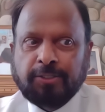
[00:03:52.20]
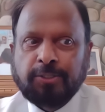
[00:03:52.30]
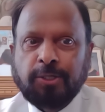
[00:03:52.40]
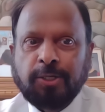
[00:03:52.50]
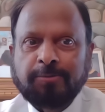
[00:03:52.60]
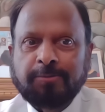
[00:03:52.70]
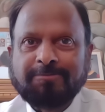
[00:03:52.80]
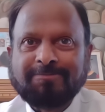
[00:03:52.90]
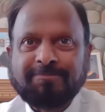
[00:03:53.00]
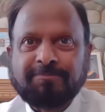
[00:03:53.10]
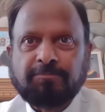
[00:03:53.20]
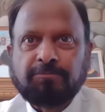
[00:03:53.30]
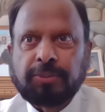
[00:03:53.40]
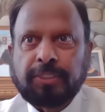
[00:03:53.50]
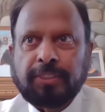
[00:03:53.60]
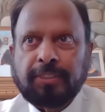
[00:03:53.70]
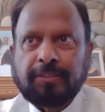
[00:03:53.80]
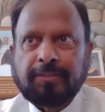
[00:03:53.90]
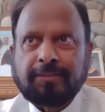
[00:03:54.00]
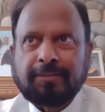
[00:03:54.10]
So
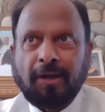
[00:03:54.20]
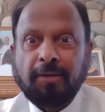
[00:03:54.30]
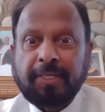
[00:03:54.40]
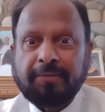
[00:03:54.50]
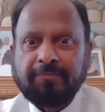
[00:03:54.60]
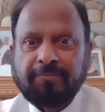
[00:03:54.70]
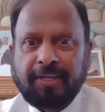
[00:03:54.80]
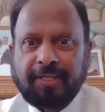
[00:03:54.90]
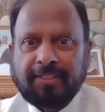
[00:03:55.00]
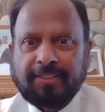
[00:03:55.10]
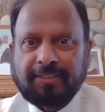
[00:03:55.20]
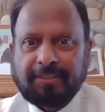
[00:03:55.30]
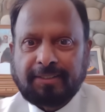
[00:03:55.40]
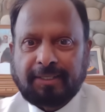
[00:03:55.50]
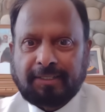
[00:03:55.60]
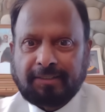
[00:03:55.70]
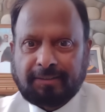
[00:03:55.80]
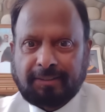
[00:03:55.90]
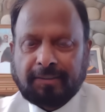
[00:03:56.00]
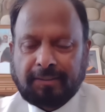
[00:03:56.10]
she saw my face, and
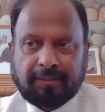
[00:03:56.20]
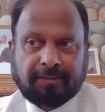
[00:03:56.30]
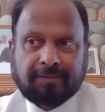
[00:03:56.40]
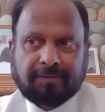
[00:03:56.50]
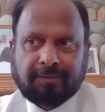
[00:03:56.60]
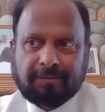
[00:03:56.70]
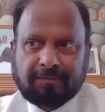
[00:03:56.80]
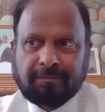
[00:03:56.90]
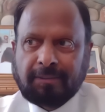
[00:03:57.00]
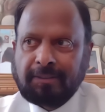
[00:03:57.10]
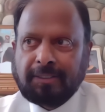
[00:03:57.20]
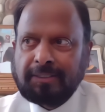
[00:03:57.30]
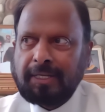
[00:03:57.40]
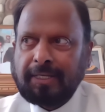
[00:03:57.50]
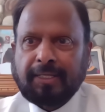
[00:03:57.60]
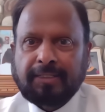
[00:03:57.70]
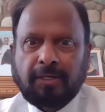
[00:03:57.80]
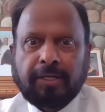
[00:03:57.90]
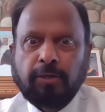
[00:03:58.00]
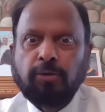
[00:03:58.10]
it's like I
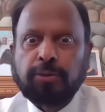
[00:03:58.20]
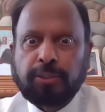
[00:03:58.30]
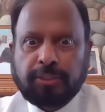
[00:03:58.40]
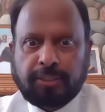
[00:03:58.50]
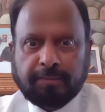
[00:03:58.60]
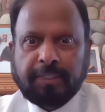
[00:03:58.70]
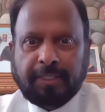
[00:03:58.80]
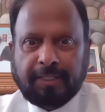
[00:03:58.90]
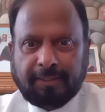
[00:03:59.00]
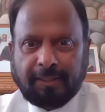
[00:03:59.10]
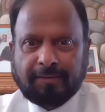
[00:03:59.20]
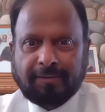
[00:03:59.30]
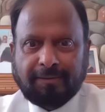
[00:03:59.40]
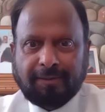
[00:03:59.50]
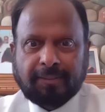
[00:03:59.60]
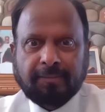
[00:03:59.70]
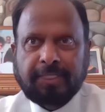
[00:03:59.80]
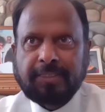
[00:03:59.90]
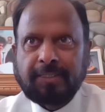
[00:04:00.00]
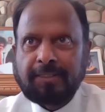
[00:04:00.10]
saw a ghost or something like that, right? So
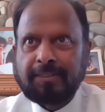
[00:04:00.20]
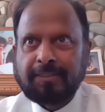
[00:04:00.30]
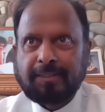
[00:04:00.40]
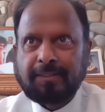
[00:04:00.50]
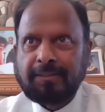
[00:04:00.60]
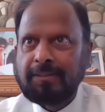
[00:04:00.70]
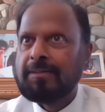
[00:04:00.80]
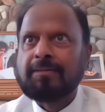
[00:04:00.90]
basically she said,